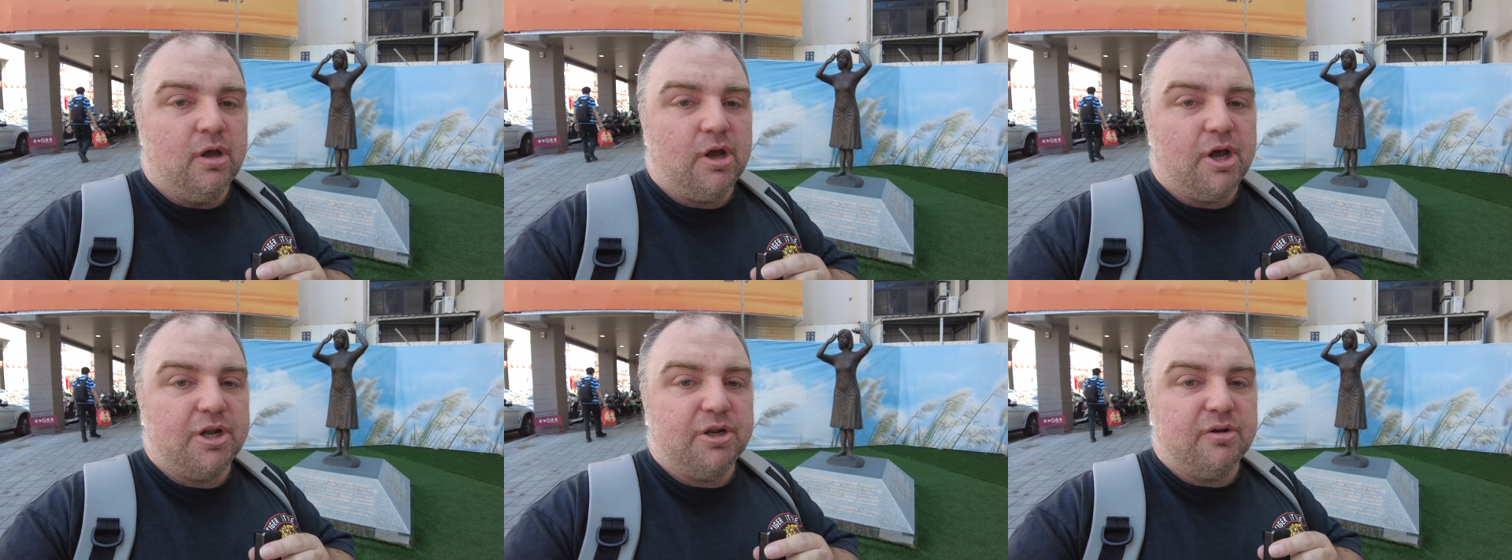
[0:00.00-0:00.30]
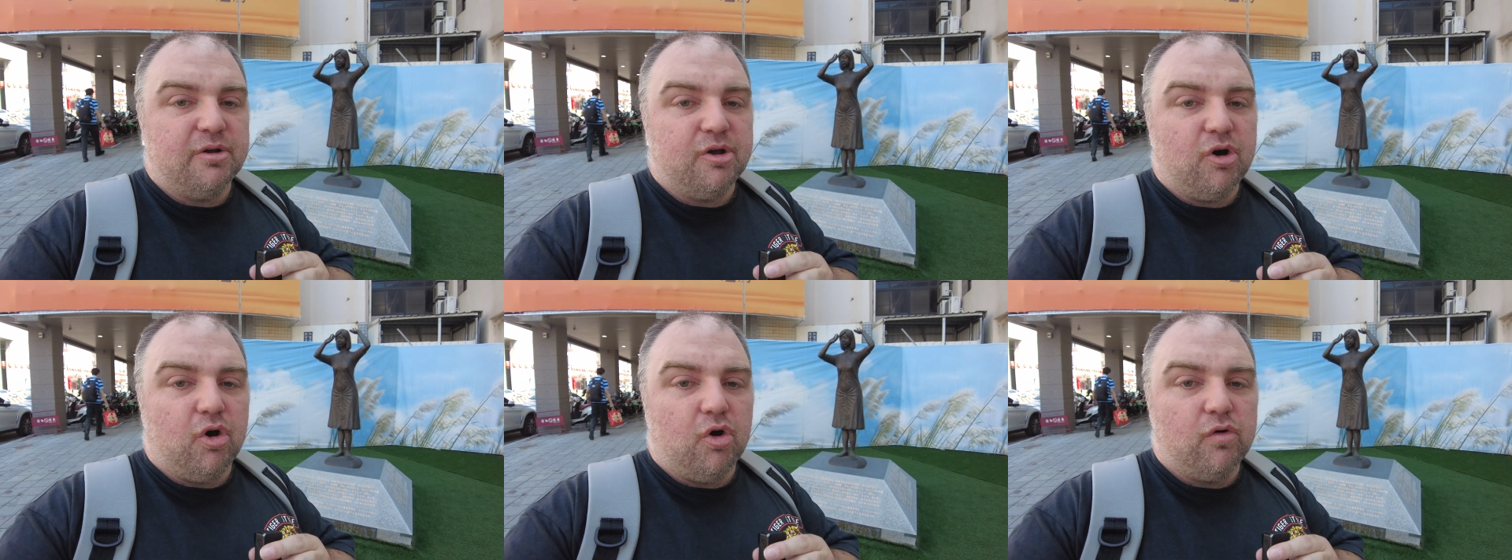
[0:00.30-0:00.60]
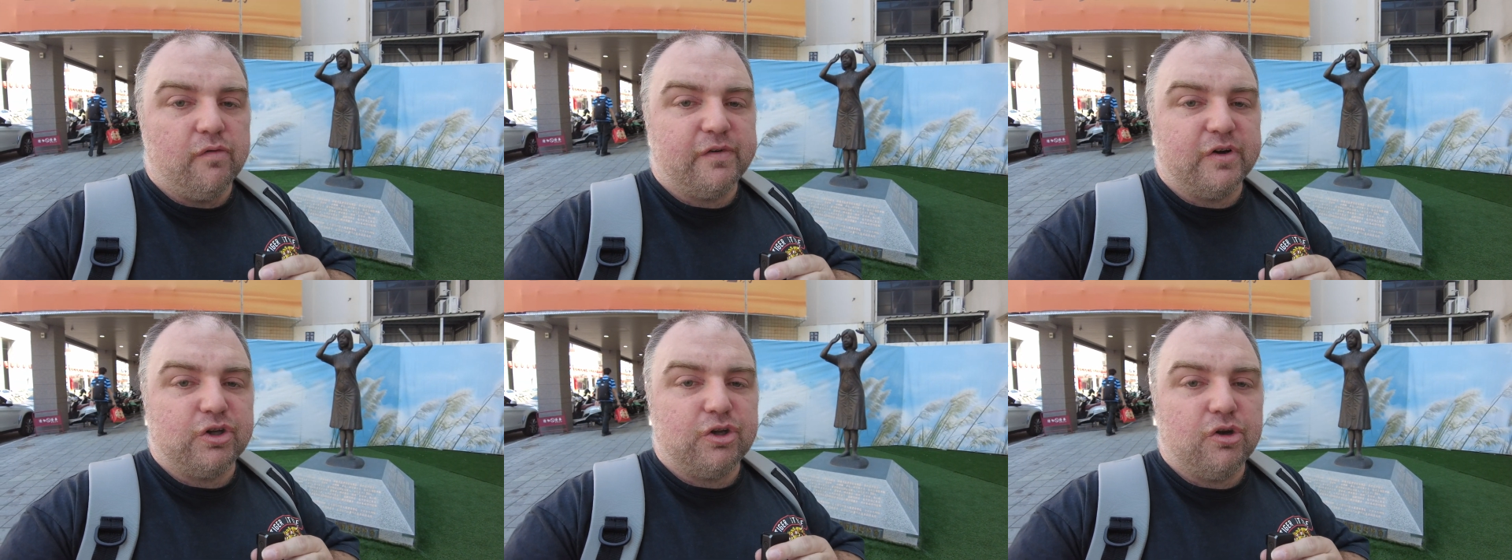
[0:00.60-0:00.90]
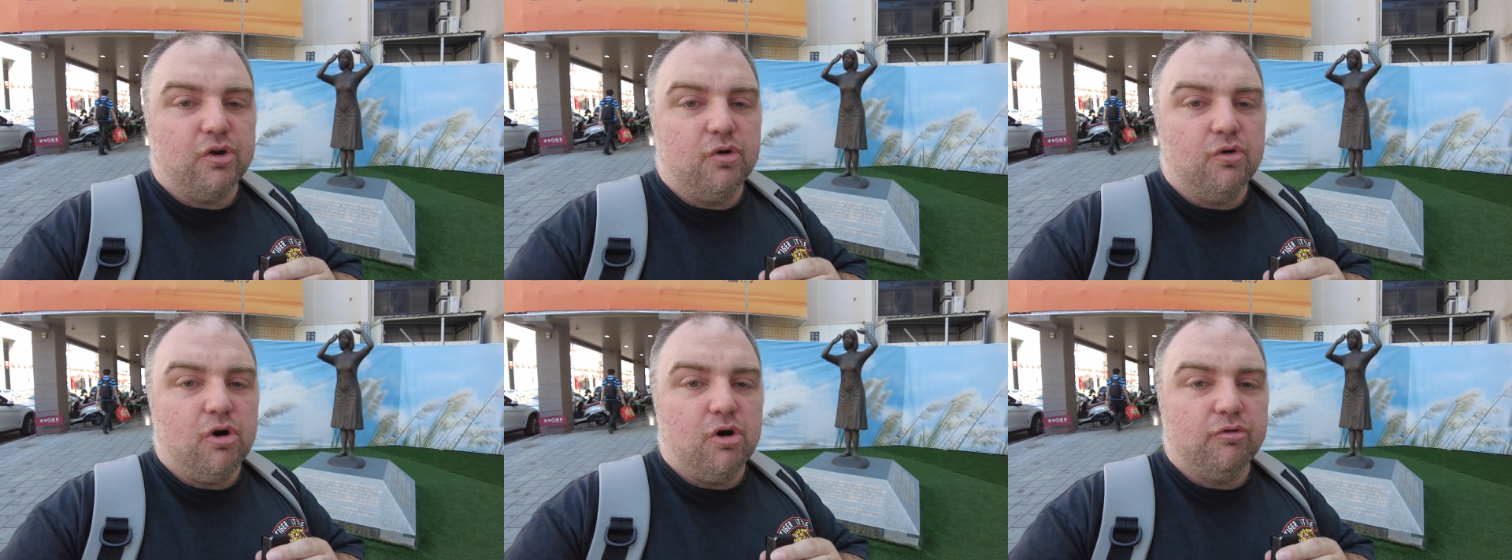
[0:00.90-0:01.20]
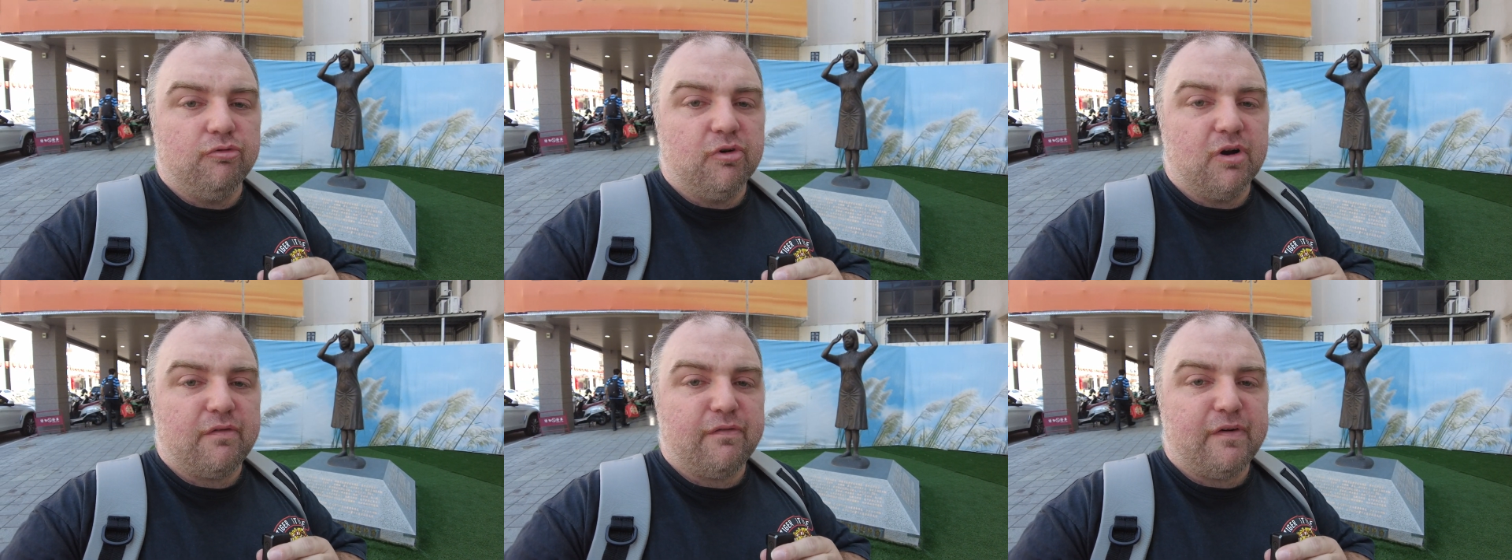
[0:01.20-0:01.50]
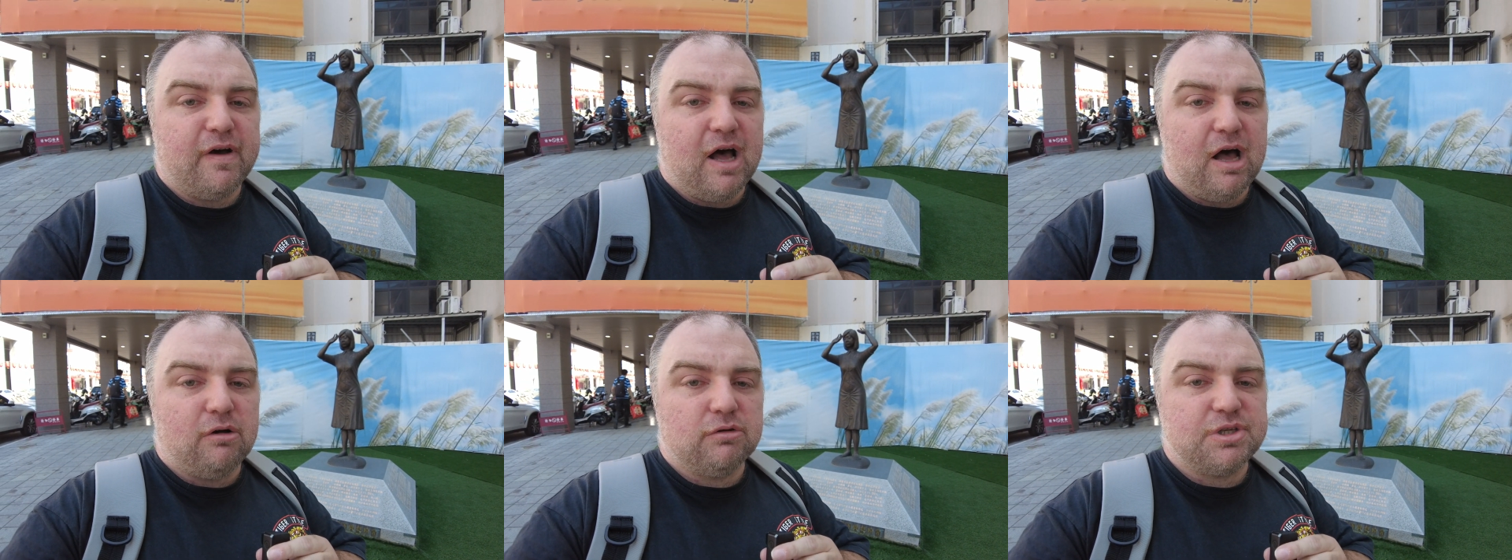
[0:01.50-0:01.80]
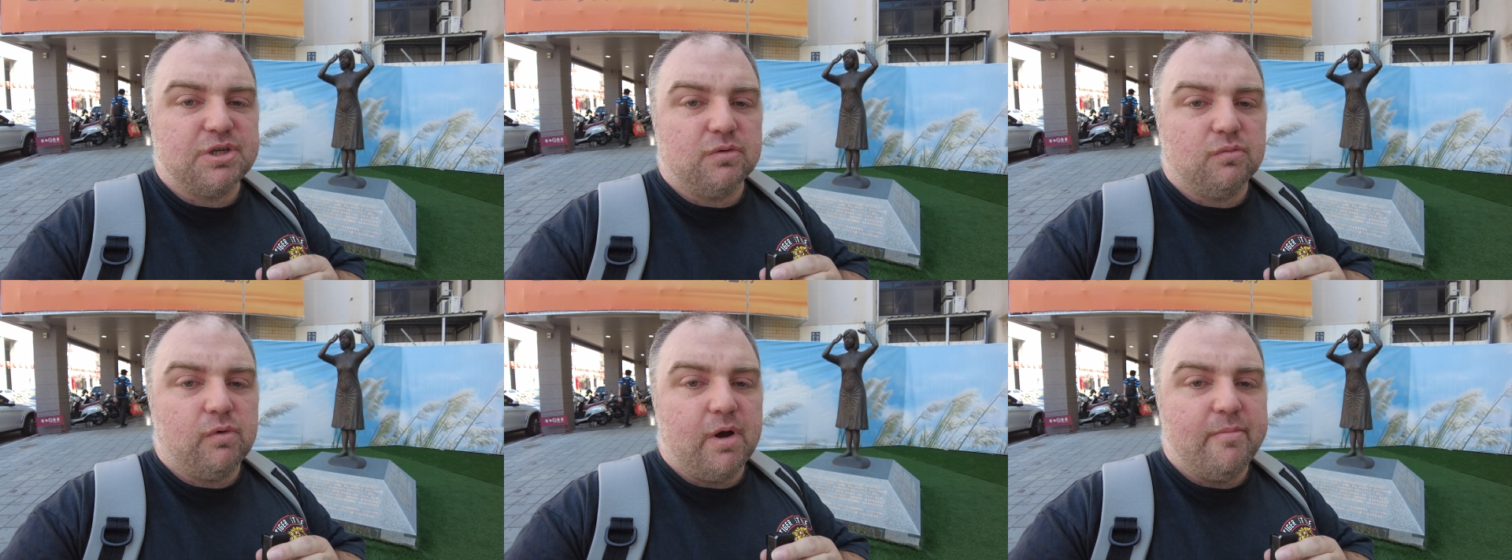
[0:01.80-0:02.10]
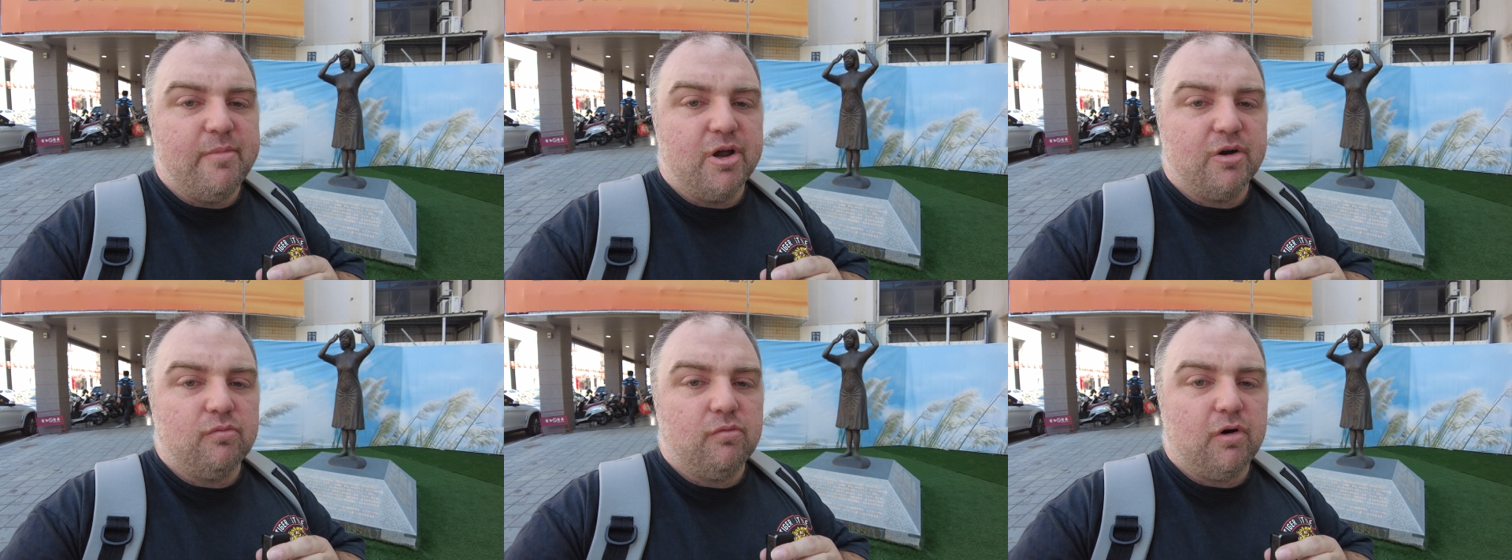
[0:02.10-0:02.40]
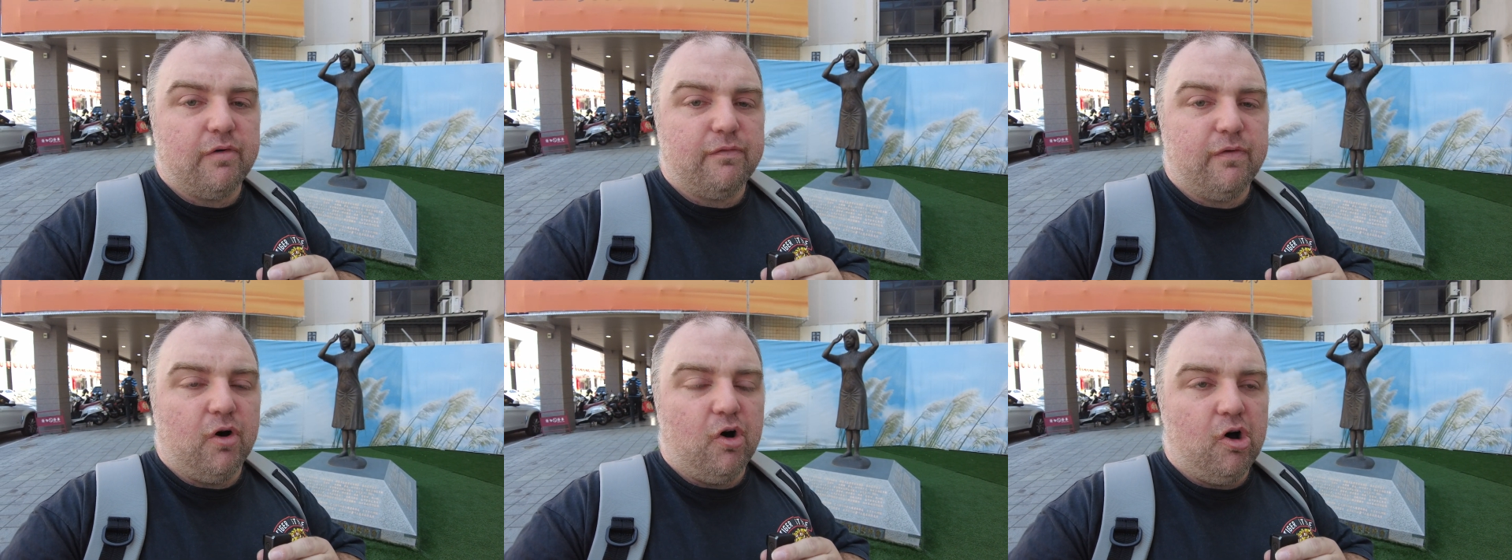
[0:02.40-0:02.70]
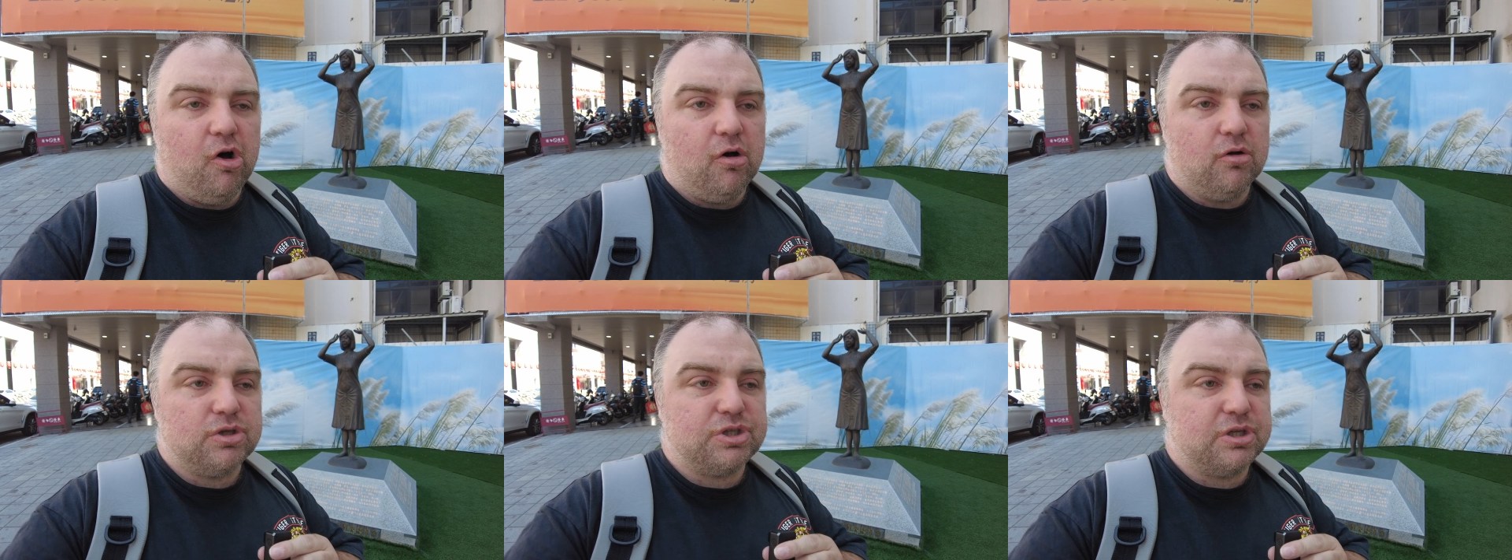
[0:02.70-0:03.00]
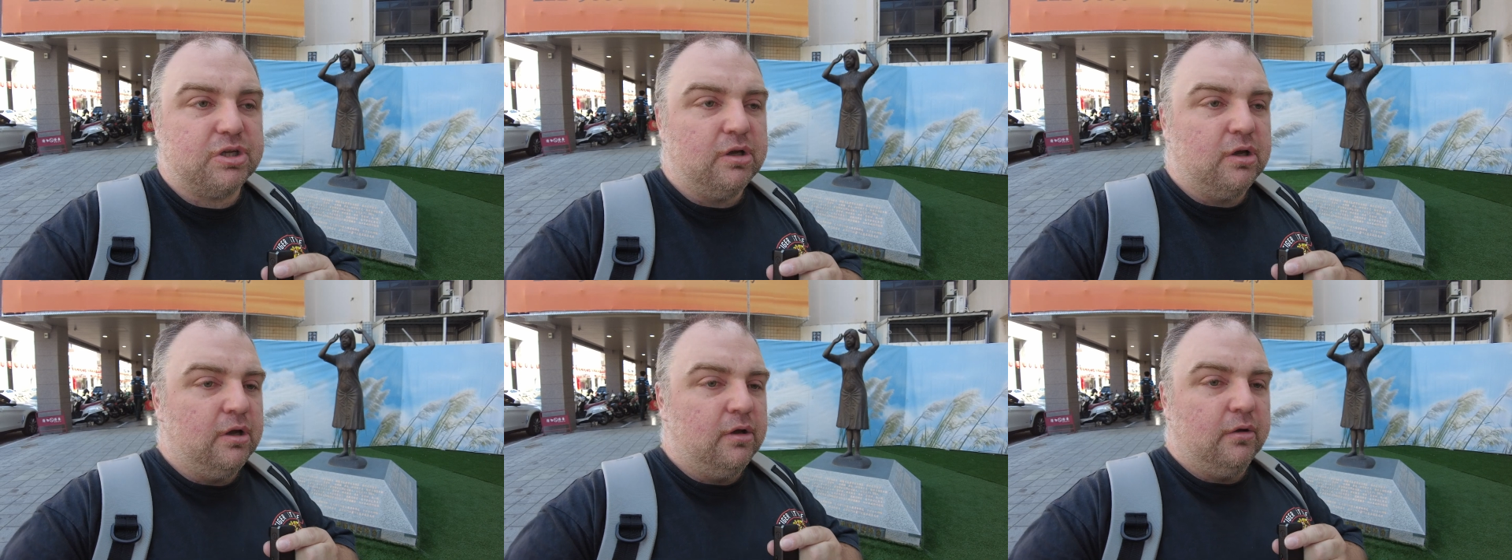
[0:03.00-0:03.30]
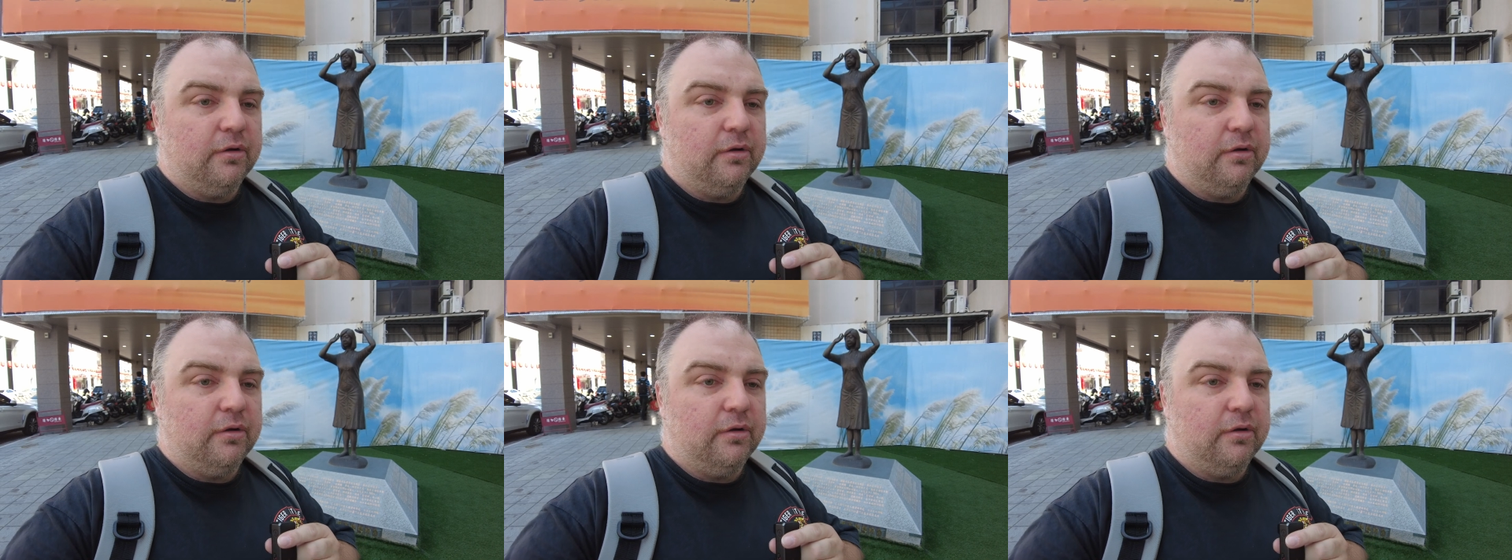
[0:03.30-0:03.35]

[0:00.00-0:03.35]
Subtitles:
and over 200,000 women were forced